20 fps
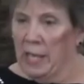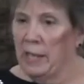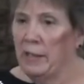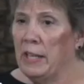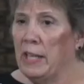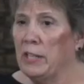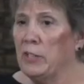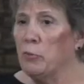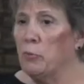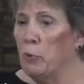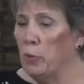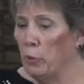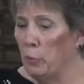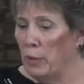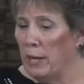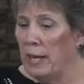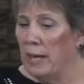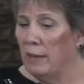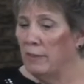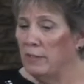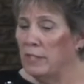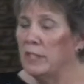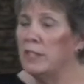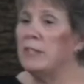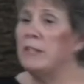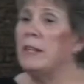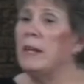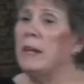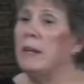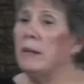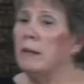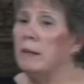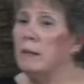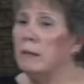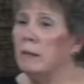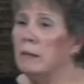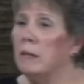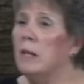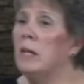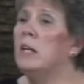And that's where we have to
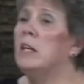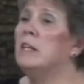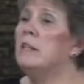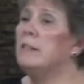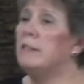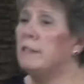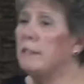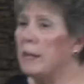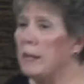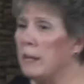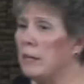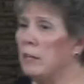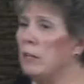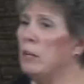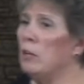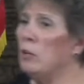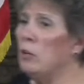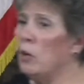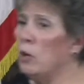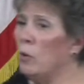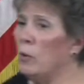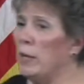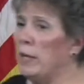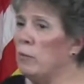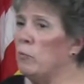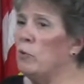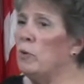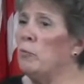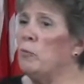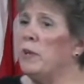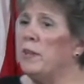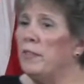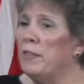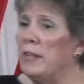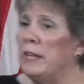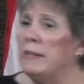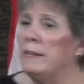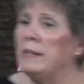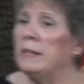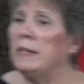stand. Stand knowing when we
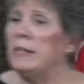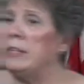think